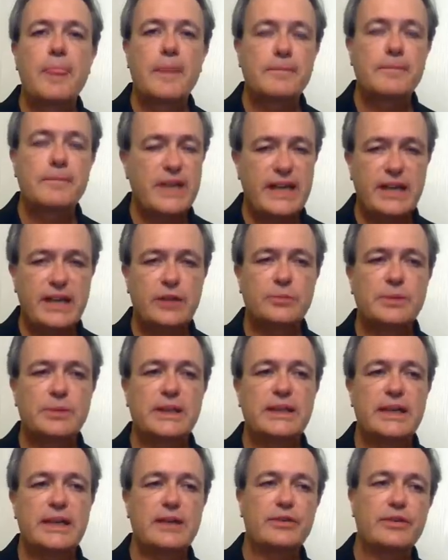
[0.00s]
to help
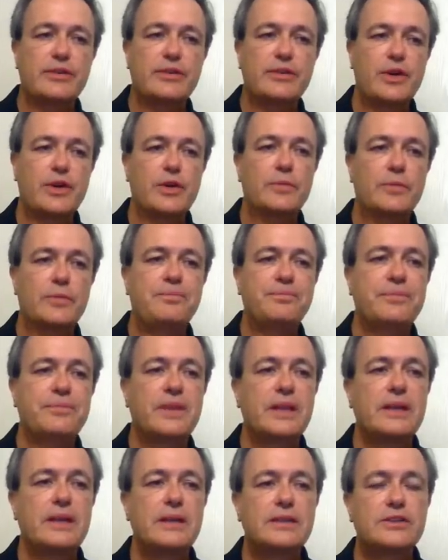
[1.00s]
get out the vote.
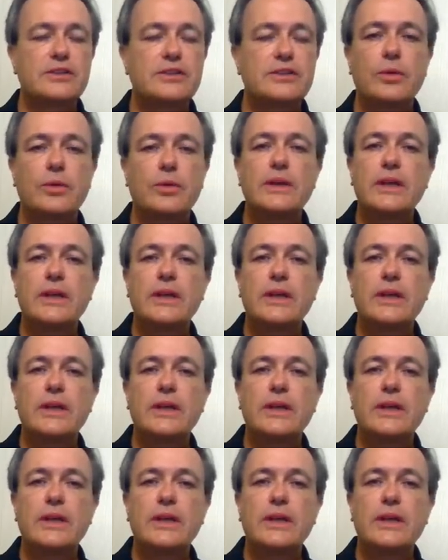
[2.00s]
So